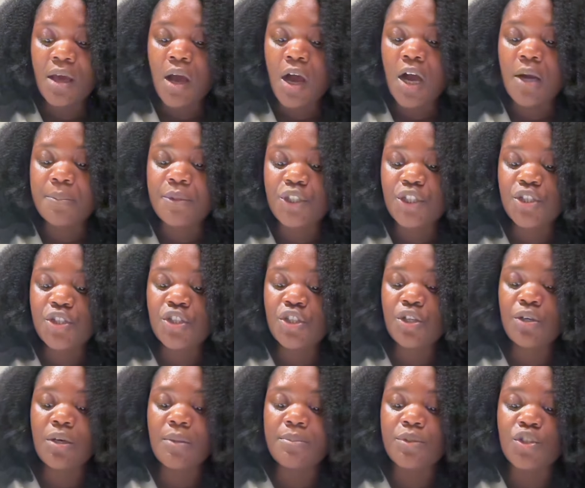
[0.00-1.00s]
Option
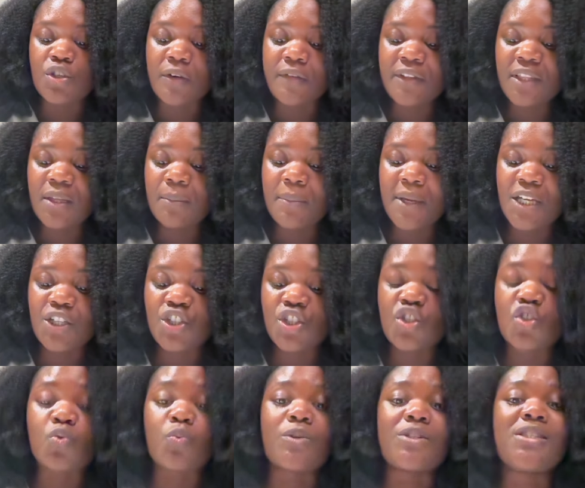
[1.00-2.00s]
2, observing the
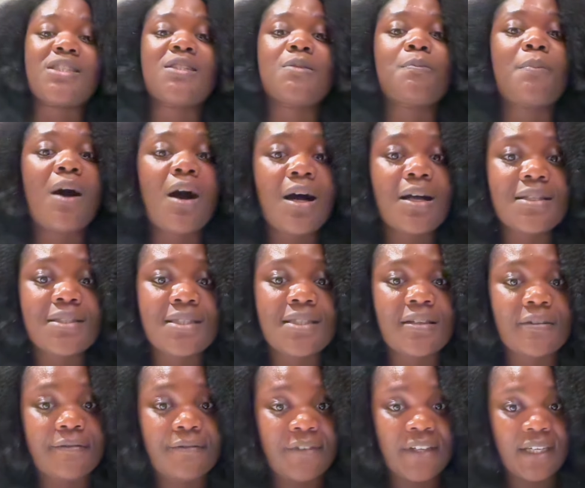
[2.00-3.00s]
patient's response
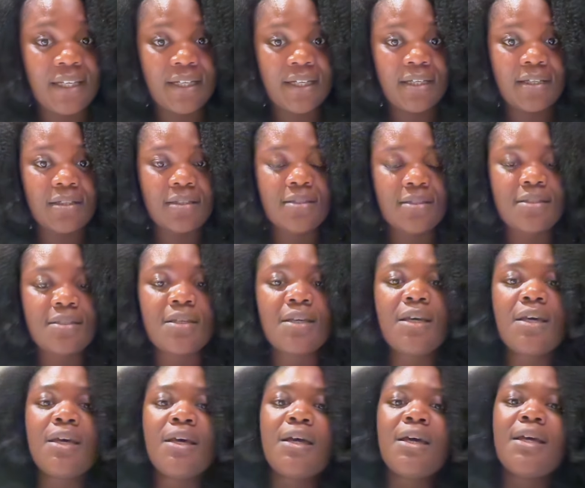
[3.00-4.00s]
to feedings.
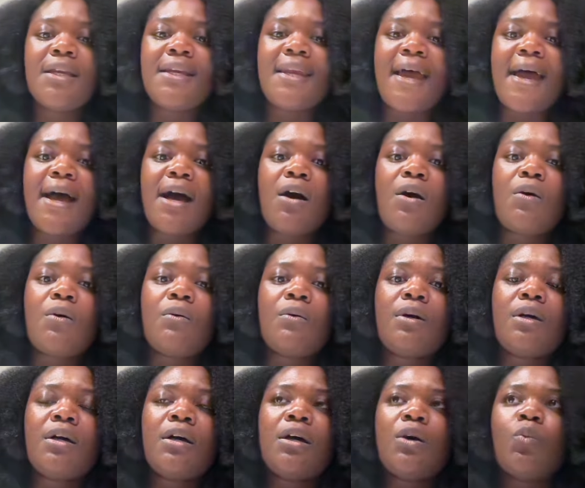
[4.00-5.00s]
Now,
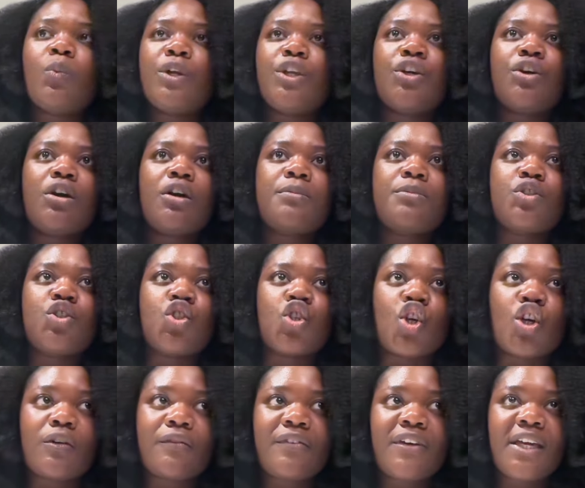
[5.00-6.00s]
when you're
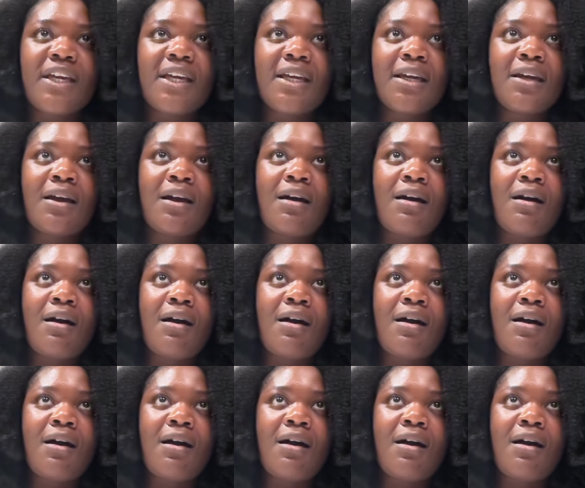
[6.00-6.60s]
observing